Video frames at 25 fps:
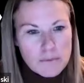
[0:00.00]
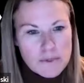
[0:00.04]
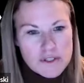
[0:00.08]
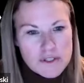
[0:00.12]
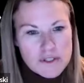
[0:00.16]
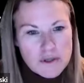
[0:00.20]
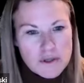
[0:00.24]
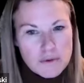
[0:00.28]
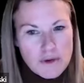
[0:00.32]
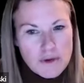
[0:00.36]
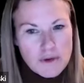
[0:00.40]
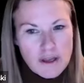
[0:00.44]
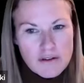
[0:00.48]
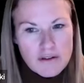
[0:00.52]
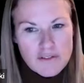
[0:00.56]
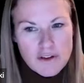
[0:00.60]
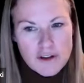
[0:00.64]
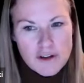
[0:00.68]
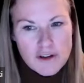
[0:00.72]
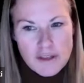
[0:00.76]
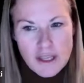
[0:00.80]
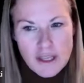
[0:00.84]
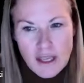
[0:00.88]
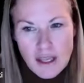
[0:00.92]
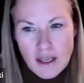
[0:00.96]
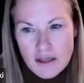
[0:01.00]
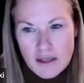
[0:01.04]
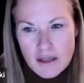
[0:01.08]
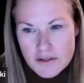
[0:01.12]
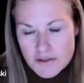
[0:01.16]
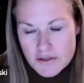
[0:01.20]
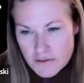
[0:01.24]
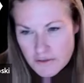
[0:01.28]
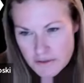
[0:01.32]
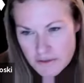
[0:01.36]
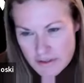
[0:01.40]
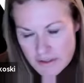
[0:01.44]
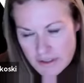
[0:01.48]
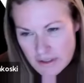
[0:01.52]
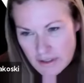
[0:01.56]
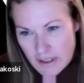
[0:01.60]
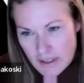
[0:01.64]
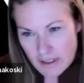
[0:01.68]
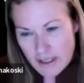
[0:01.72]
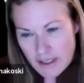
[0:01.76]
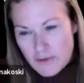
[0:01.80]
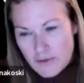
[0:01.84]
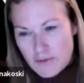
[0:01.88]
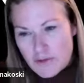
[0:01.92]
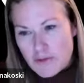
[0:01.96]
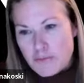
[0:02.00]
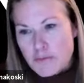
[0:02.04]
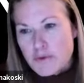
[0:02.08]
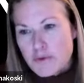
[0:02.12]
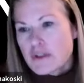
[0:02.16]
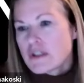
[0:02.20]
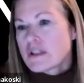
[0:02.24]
So while we don't have all the answers today,